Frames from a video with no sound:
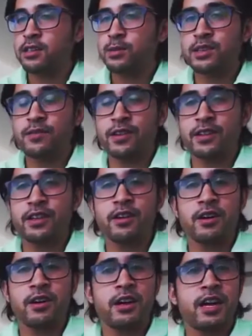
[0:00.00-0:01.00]
specifically
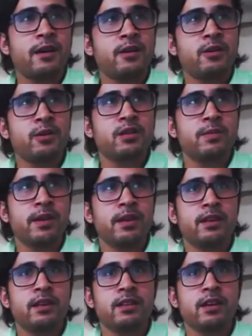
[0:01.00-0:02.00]
on how you
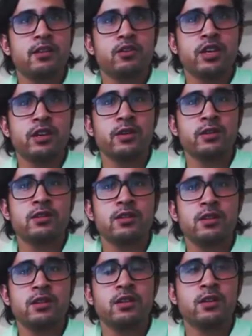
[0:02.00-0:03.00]
expanded into other
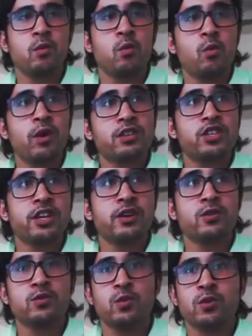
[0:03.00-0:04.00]
channels, what
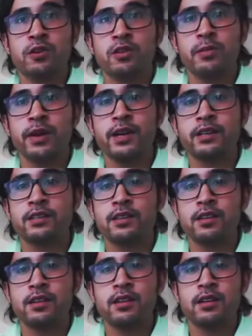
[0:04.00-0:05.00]
channels work the best.